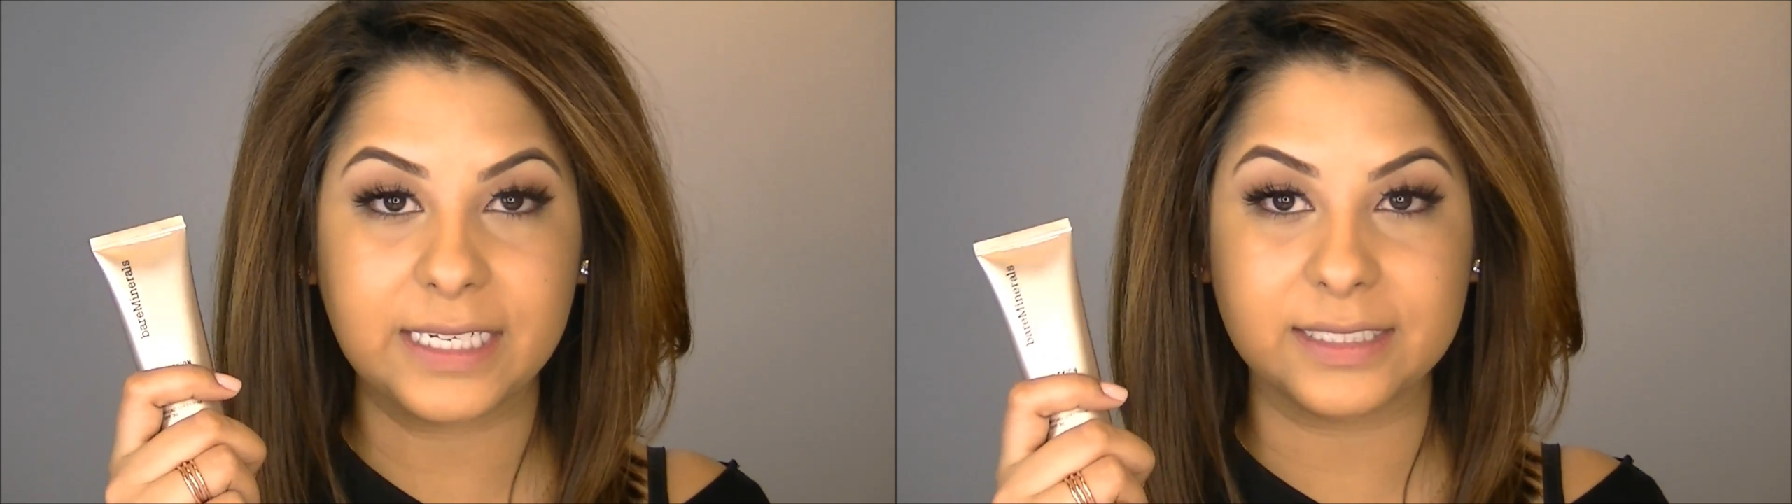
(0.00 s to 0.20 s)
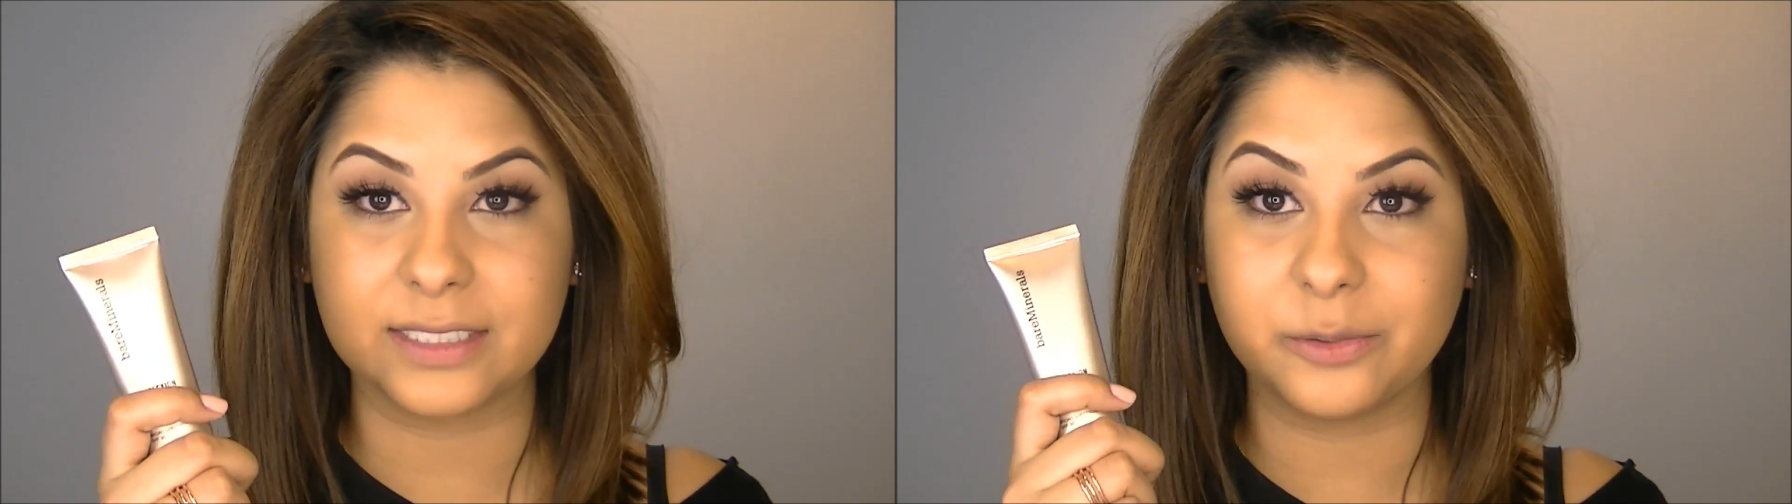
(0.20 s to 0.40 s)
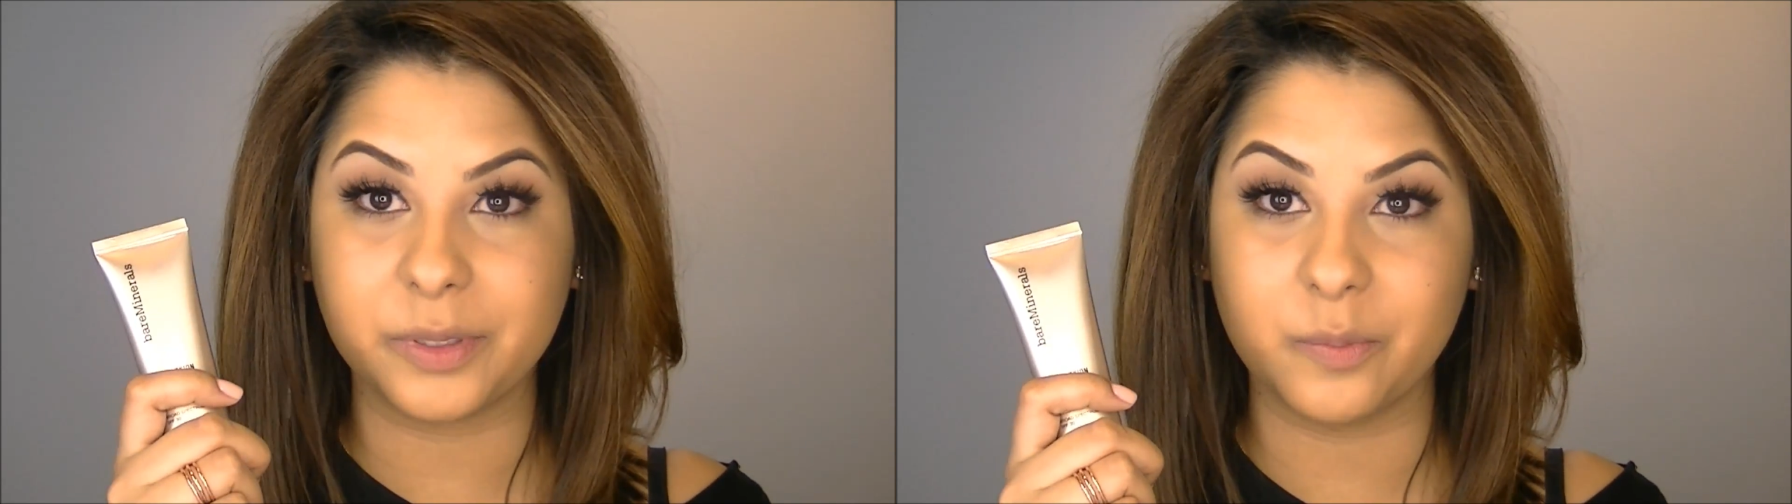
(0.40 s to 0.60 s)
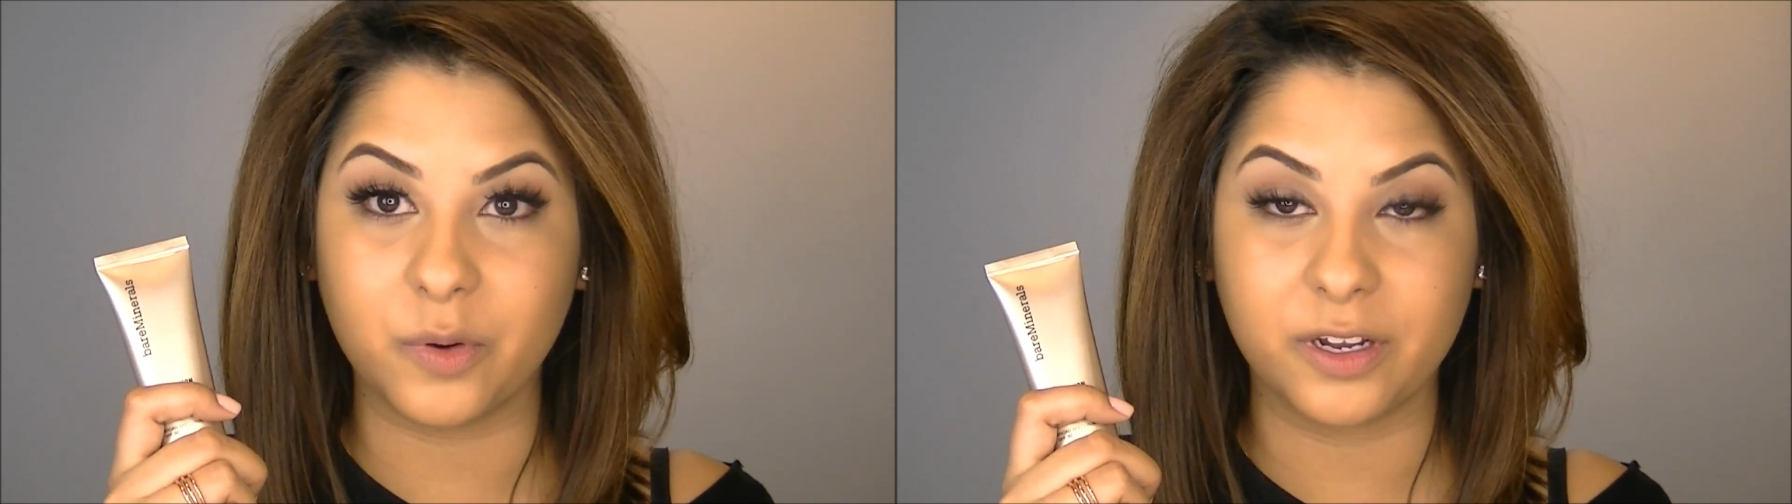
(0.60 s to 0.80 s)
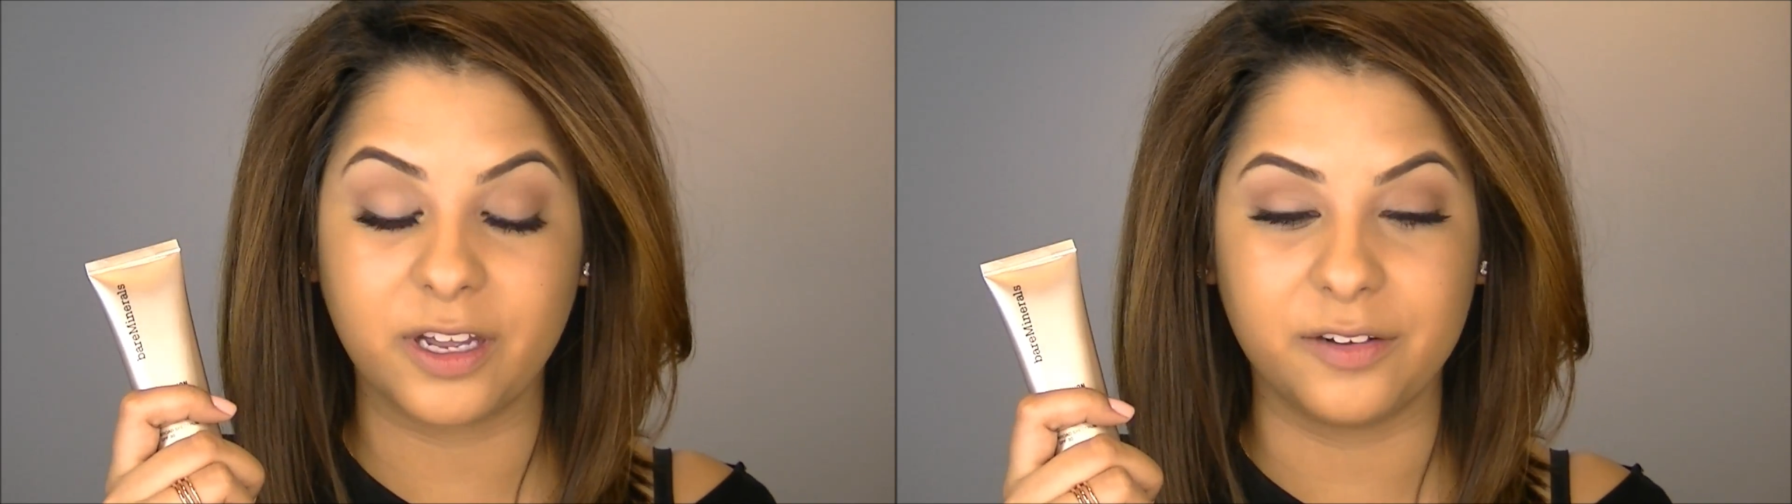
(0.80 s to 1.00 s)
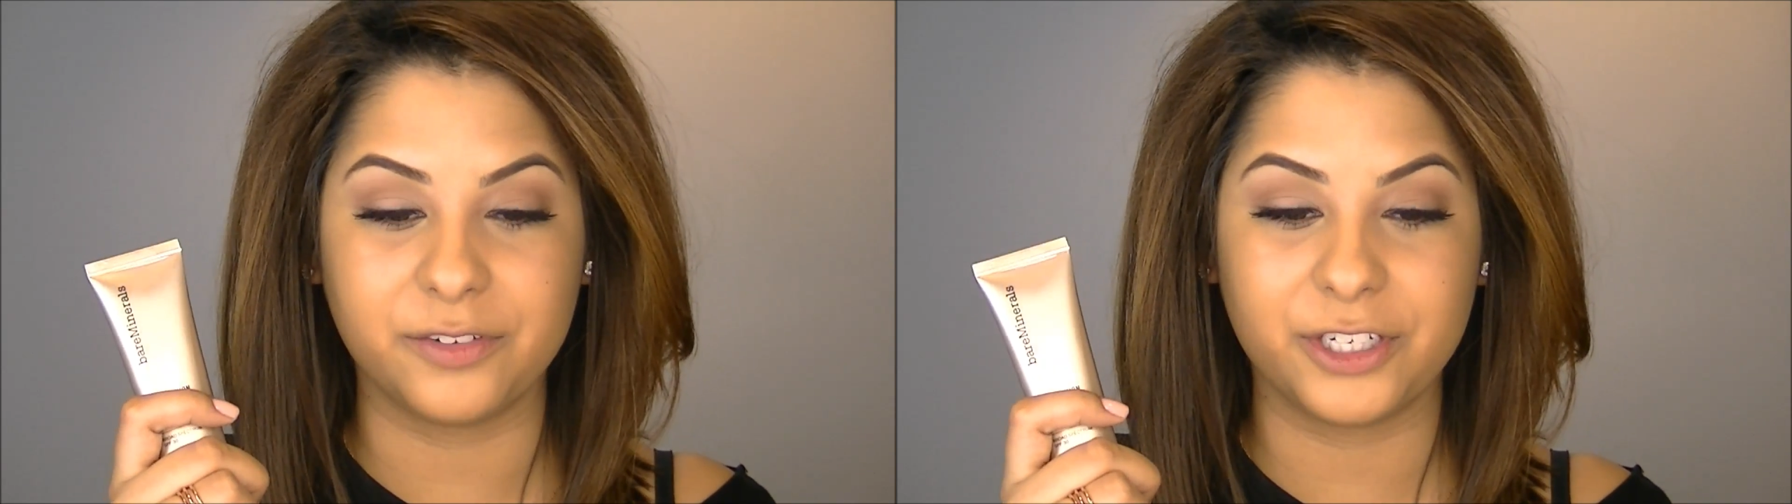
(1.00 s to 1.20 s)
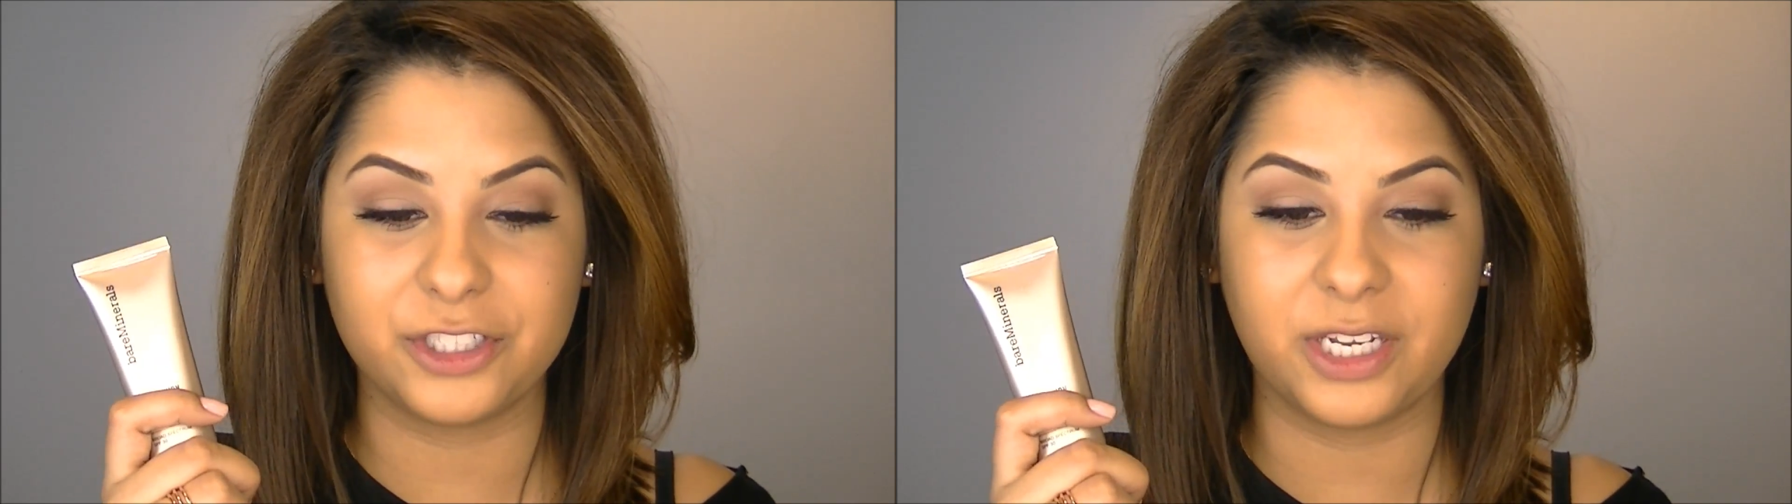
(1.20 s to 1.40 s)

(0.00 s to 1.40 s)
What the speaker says: a little bit more coverage.